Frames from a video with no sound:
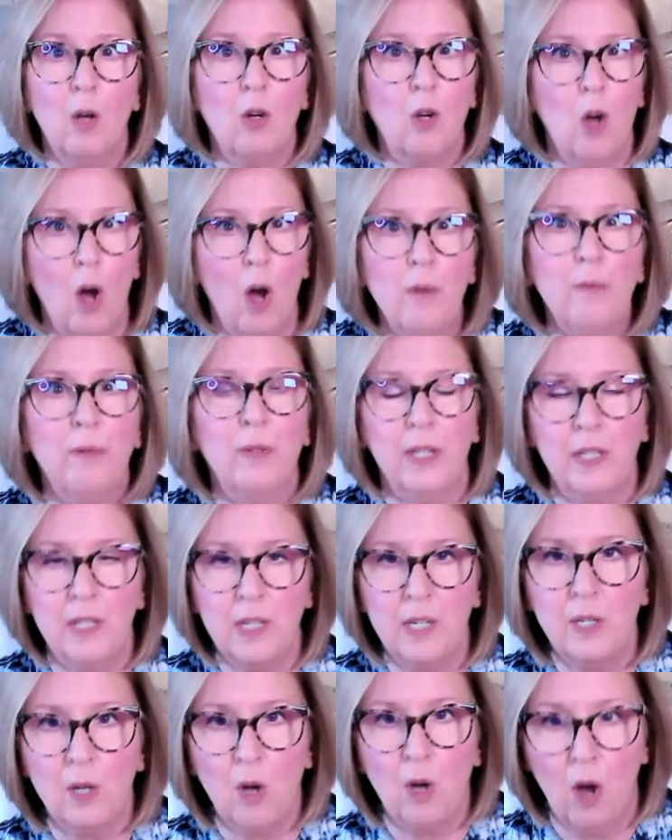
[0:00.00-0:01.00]
Conflict
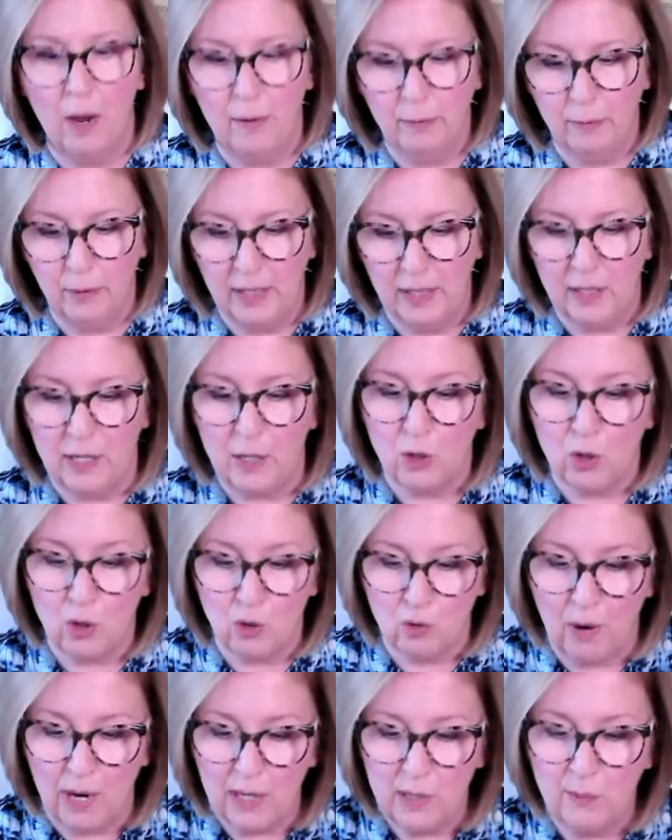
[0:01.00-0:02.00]
is conflict. It's
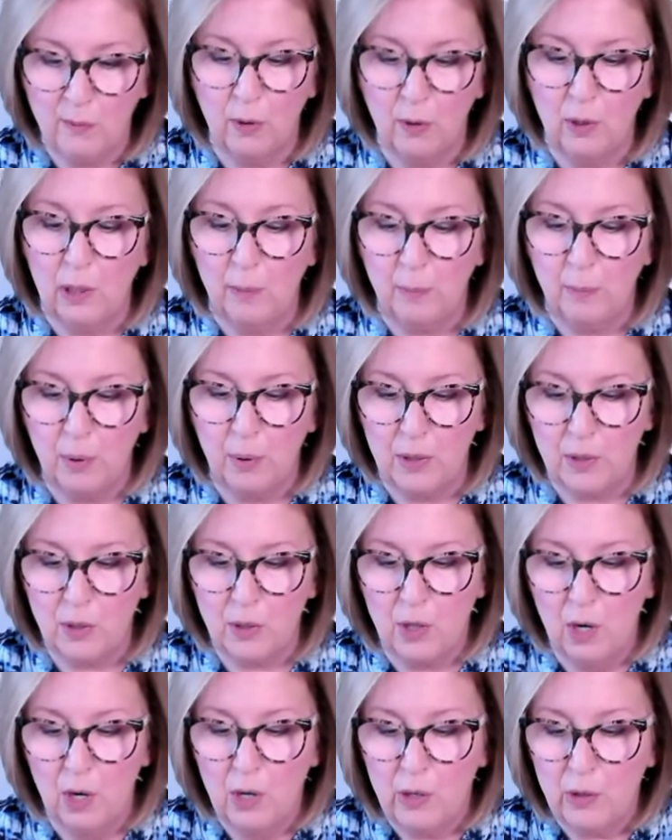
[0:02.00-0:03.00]
stressful. It
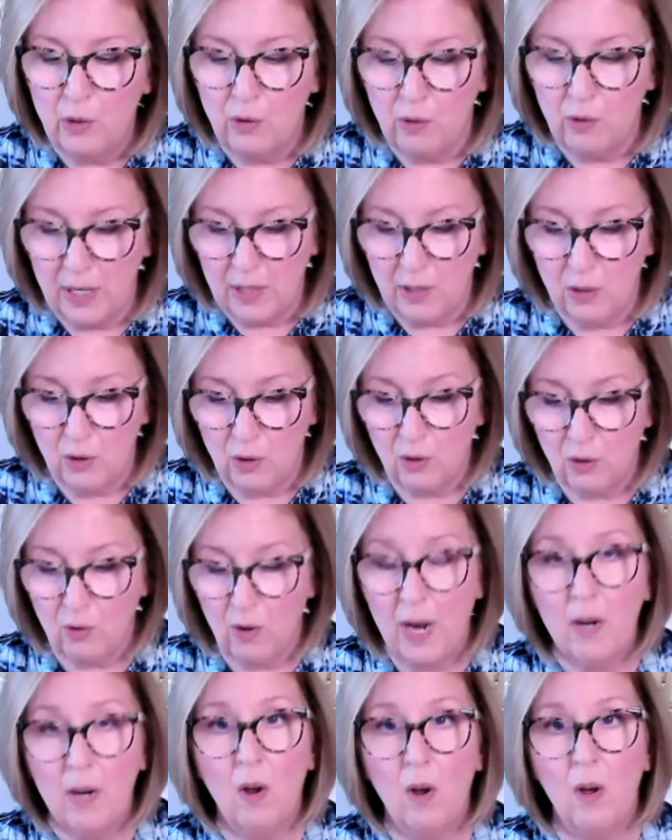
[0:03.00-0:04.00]
puts stress and
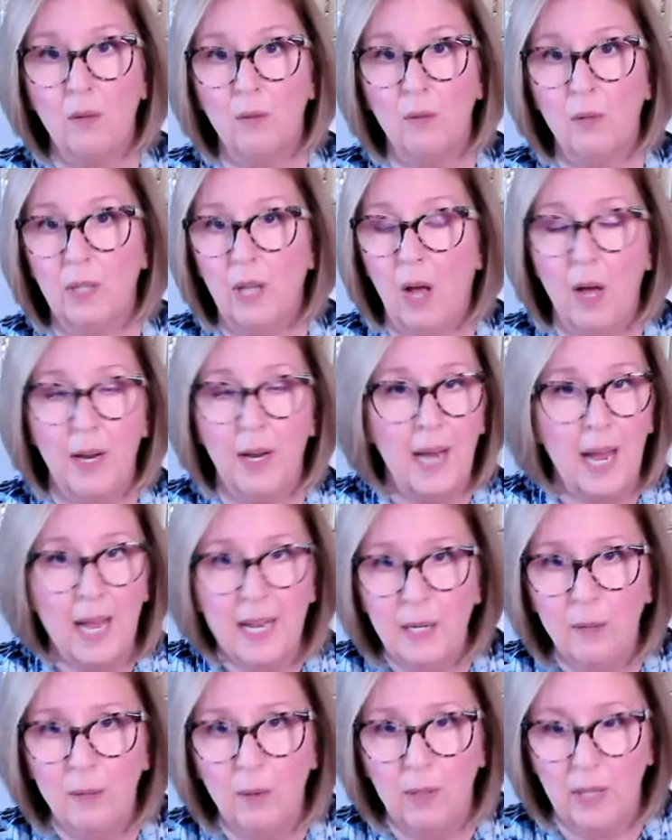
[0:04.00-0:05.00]
strain on a, on
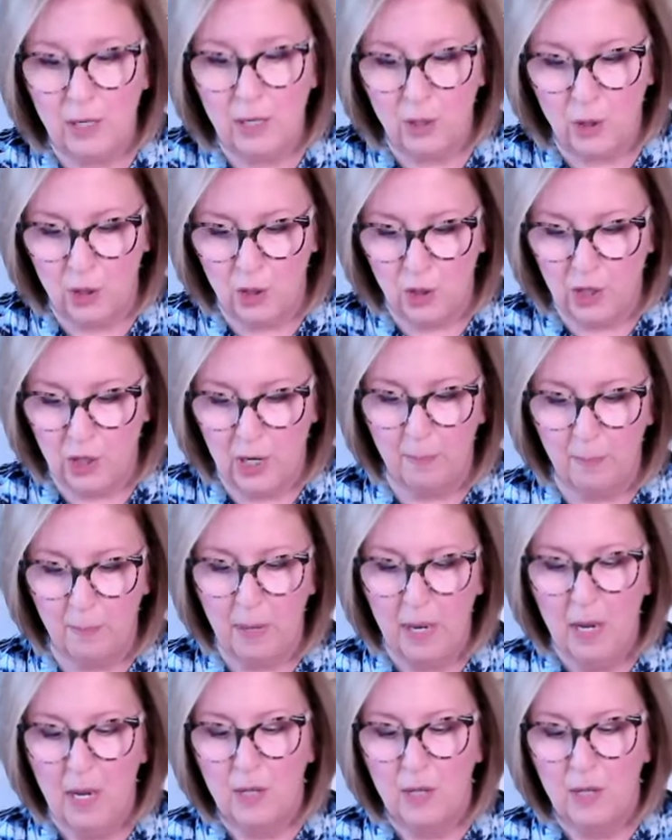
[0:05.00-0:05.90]
any relationship.